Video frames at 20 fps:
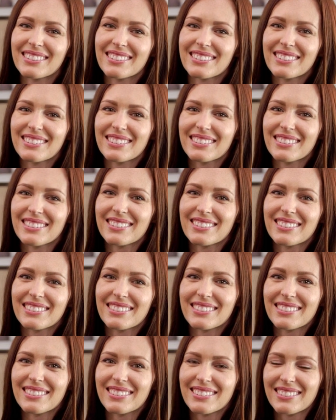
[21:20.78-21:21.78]

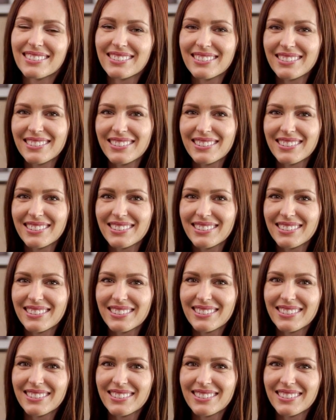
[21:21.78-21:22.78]

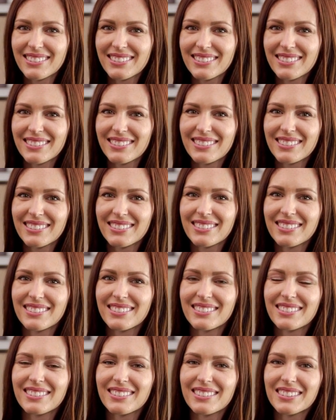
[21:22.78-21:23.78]

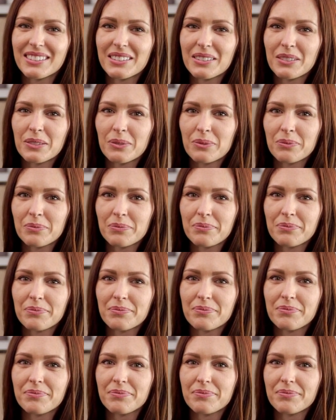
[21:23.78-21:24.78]

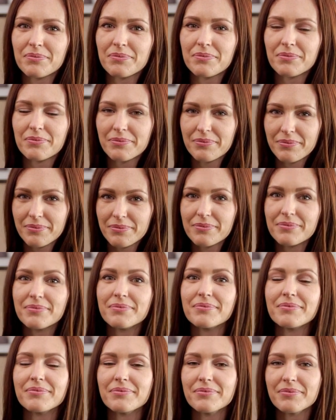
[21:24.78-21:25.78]

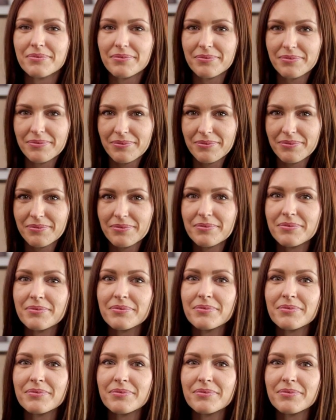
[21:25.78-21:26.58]
The person shown says nothing.